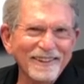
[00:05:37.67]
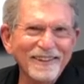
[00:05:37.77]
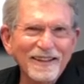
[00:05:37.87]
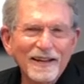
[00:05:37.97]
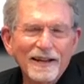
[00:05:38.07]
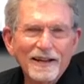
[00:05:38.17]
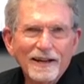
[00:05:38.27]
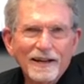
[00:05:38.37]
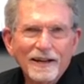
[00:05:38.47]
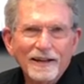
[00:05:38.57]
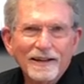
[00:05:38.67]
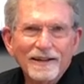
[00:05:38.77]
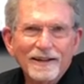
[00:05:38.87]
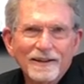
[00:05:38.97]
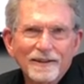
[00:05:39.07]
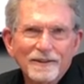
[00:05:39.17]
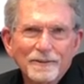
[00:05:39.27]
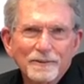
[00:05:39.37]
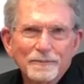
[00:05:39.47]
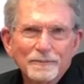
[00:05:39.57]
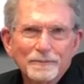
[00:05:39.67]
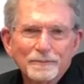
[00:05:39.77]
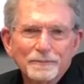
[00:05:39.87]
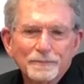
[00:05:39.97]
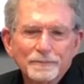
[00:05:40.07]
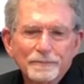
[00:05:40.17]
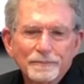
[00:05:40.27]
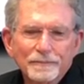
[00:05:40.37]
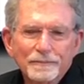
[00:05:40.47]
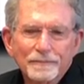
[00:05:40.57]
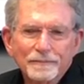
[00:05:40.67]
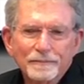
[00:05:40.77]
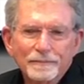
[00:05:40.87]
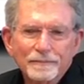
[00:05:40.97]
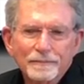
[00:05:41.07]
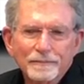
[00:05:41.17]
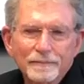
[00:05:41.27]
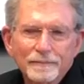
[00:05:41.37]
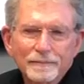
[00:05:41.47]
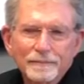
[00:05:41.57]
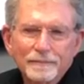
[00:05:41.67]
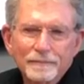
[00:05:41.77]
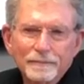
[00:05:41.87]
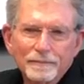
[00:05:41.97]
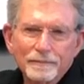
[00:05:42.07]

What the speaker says: [no speech]